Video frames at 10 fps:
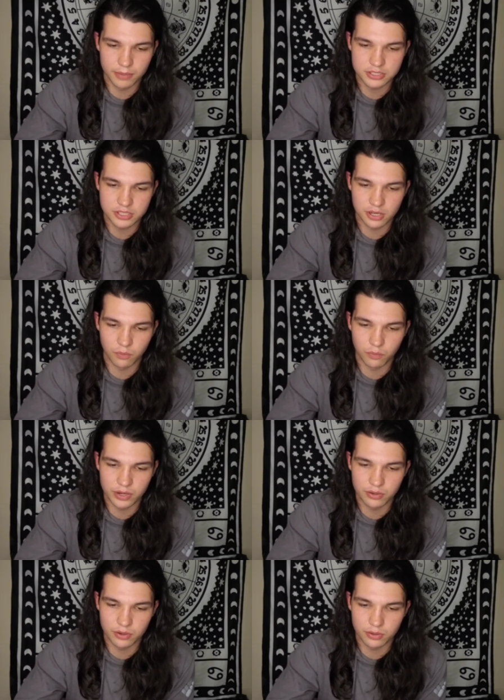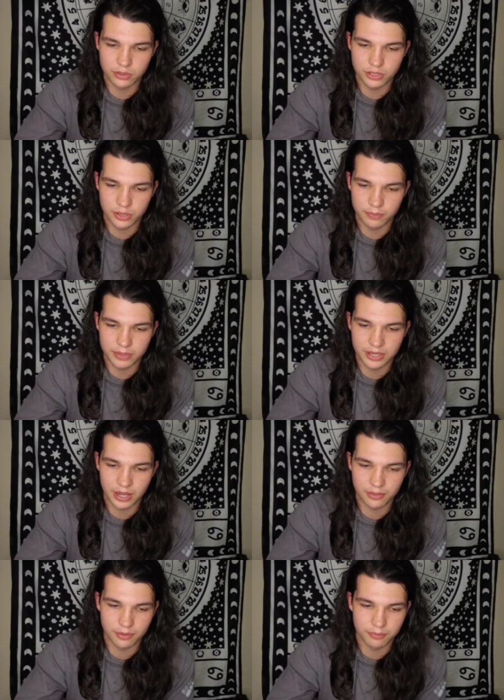busted a weird old hippie
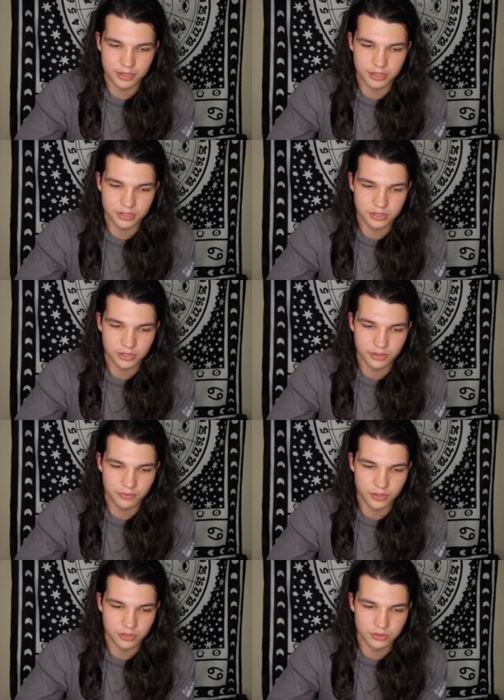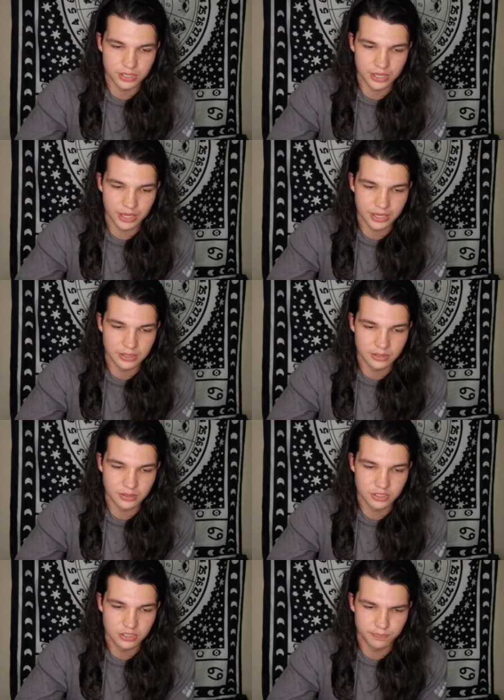on the peninsula for using a
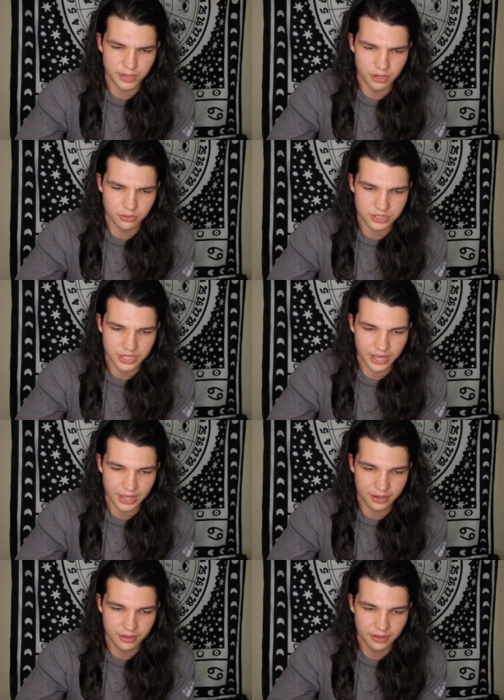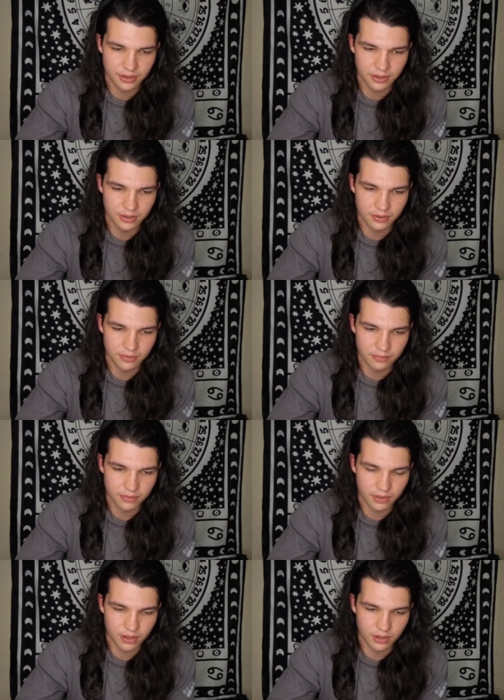spinosad,
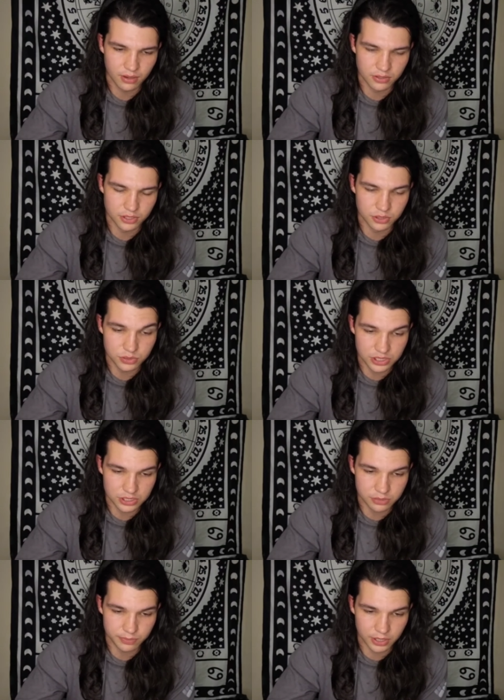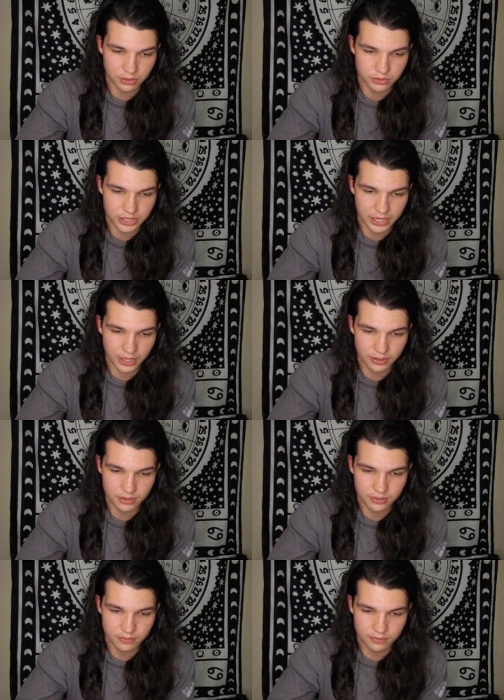using spinosad,